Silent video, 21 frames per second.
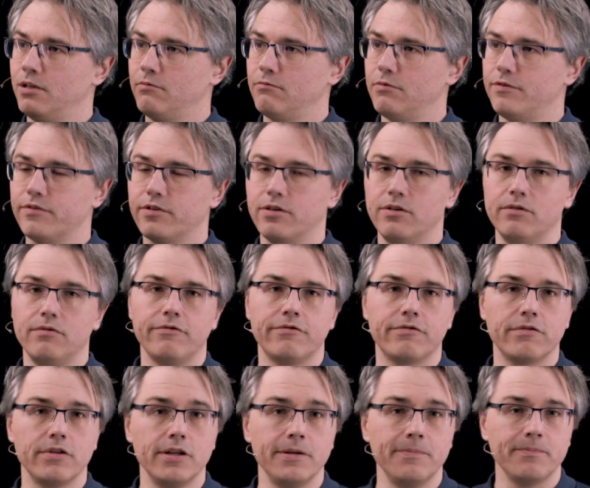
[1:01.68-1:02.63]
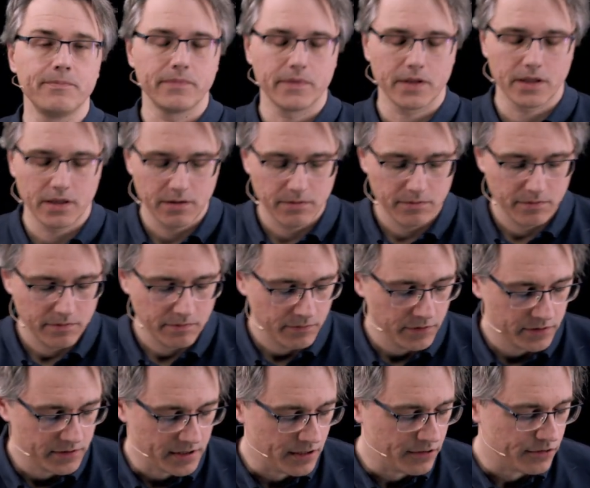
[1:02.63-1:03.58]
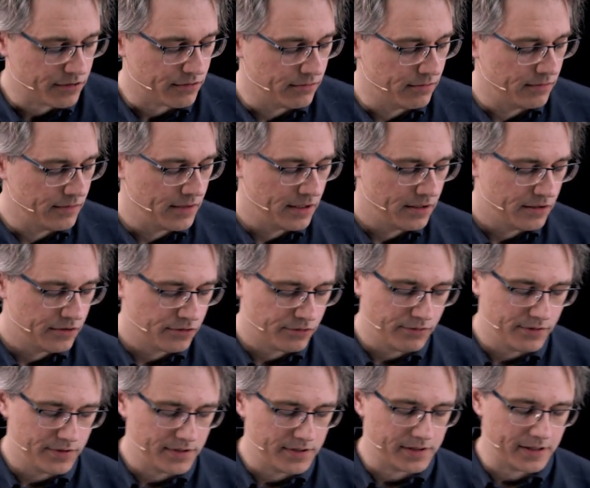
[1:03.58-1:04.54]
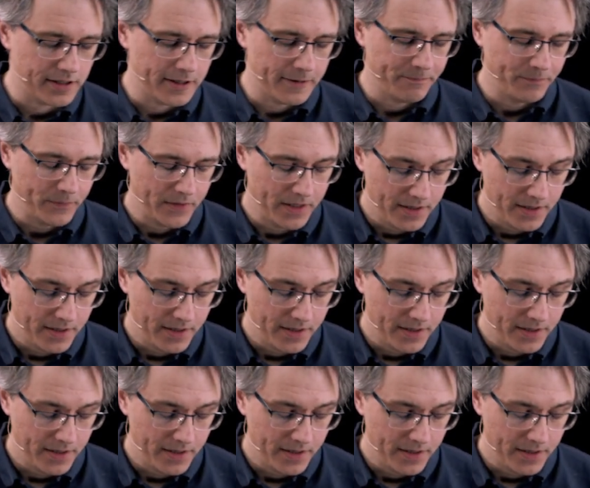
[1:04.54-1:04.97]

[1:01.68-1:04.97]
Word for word: and we've got three potential choices here.